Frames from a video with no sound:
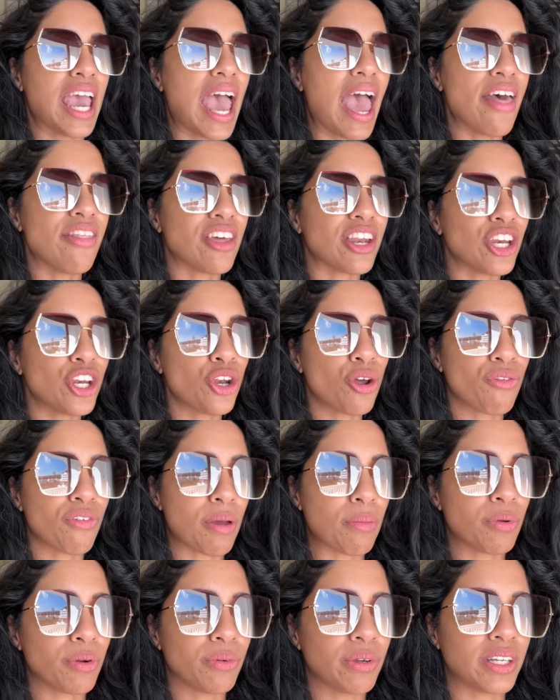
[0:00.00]
And then in
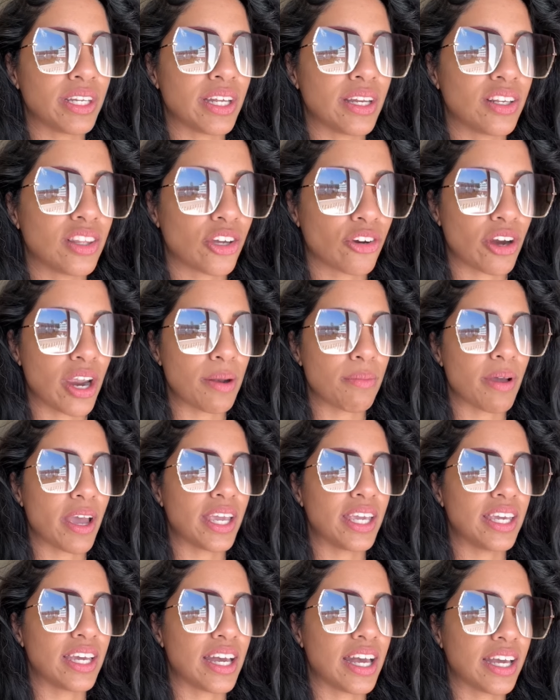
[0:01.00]
November, we did the Grand
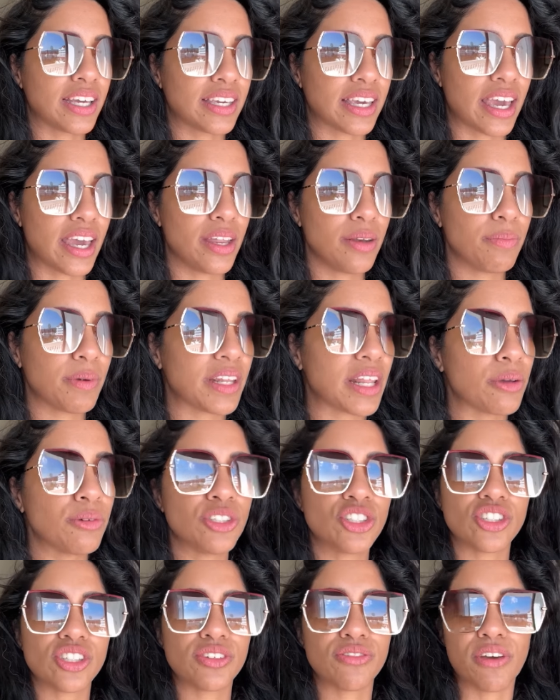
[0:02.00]
Bahia again, but that
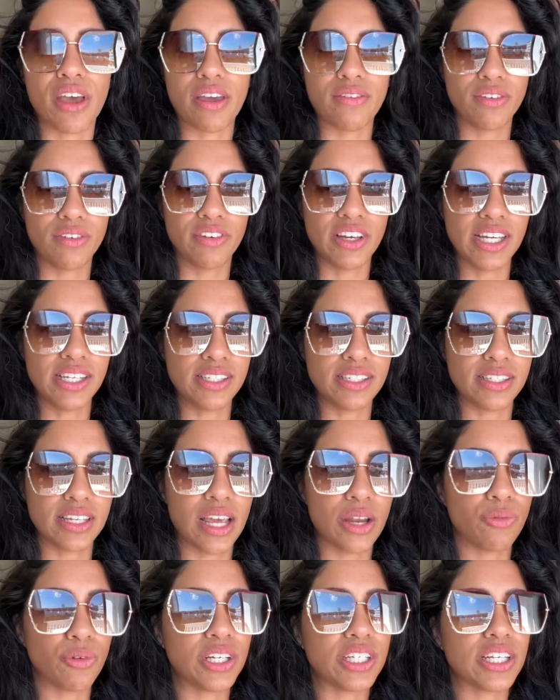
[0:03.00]
was just the 5 of us.
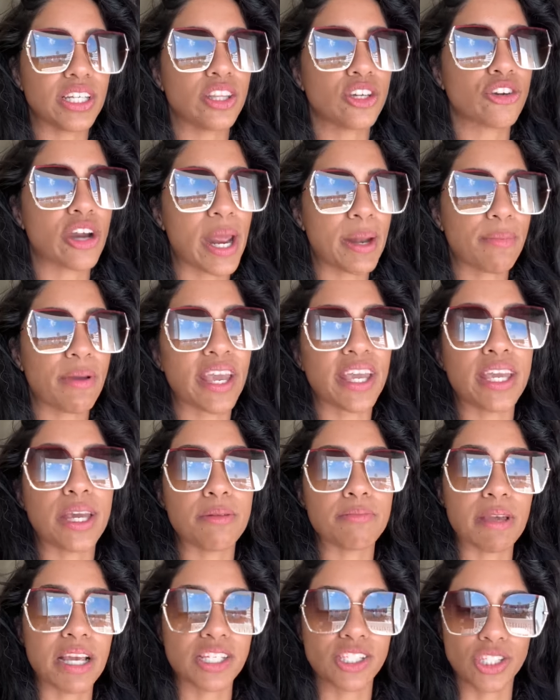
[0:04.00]
And we did the Grand Bahia
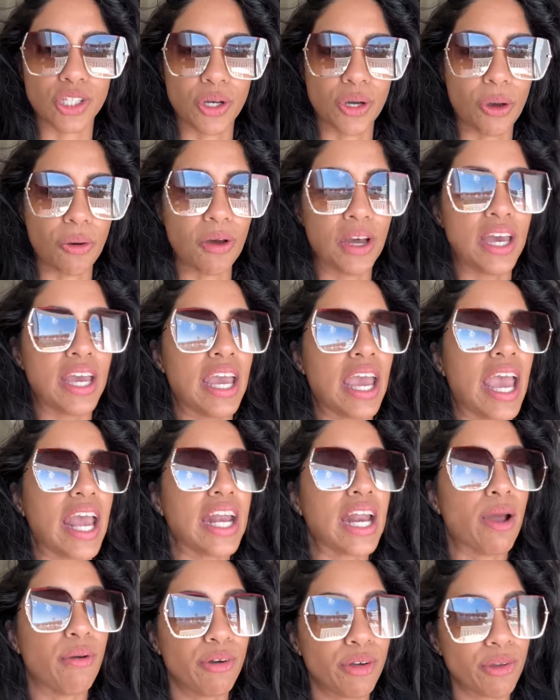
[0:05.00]
in Mexico. And
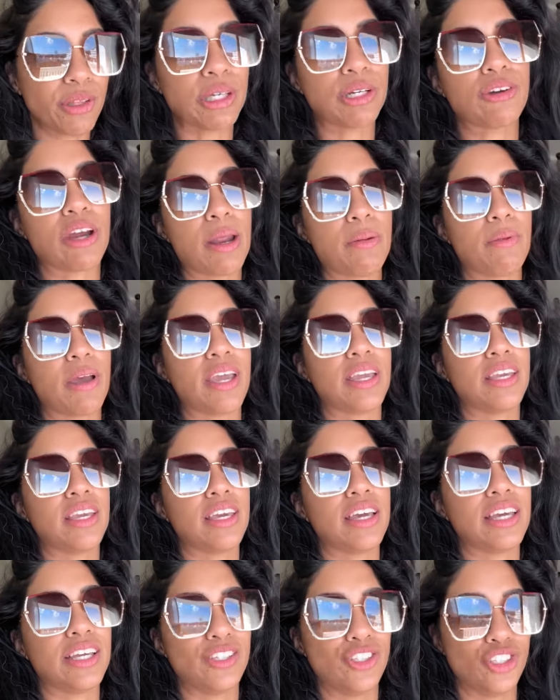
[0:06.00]
now we're doing the Grand
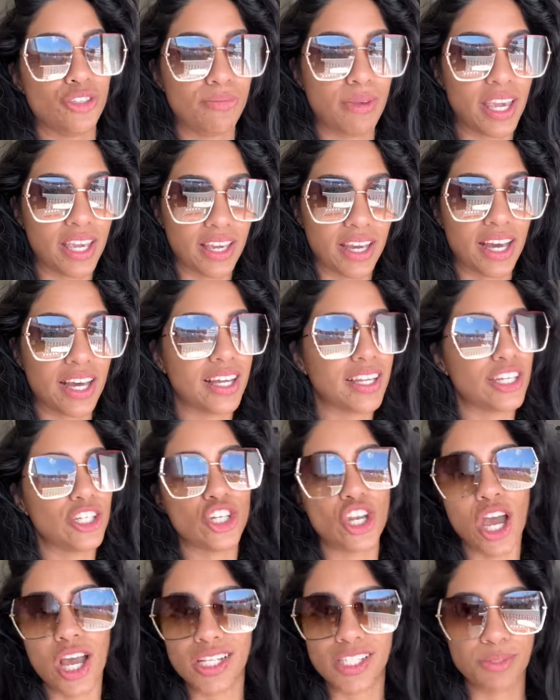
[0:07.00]
Bahia in Jamaica.
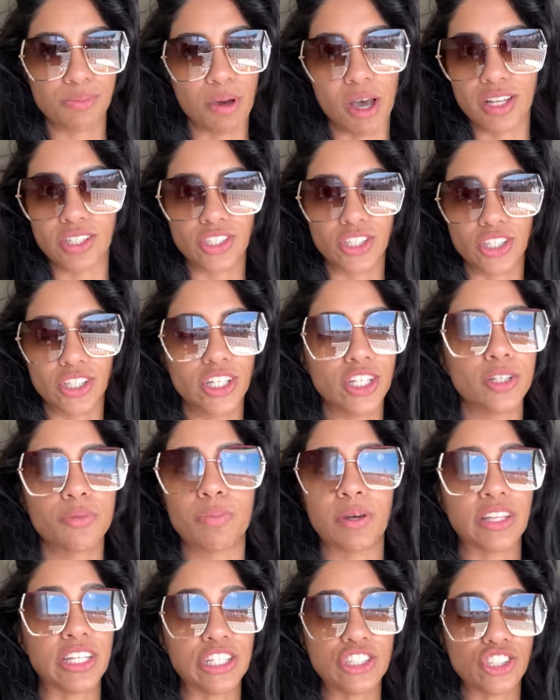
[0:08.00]
Not sponsored,
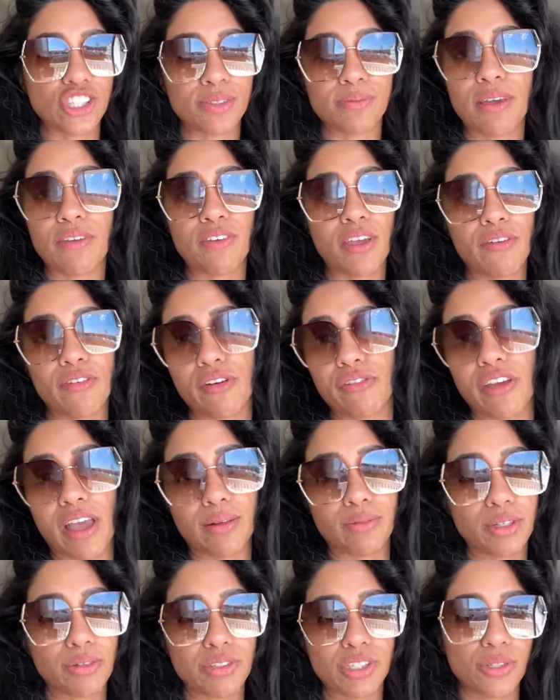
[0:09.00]
but they're just my favorite
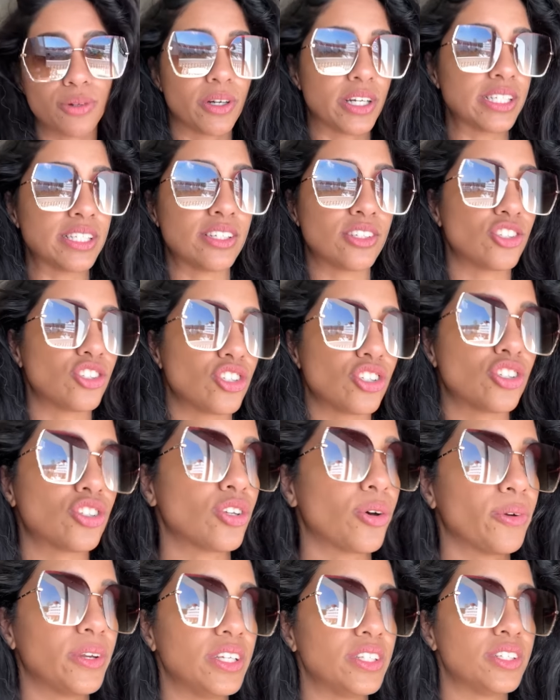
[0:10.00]
family resorts. It's just
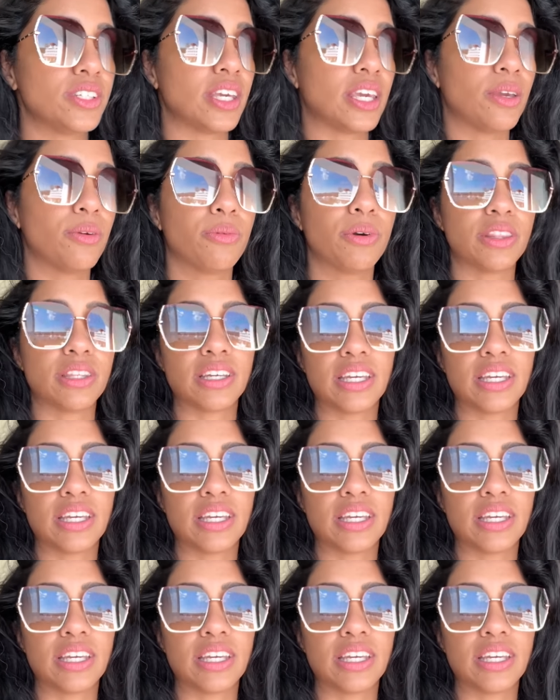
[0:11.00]
so easy with the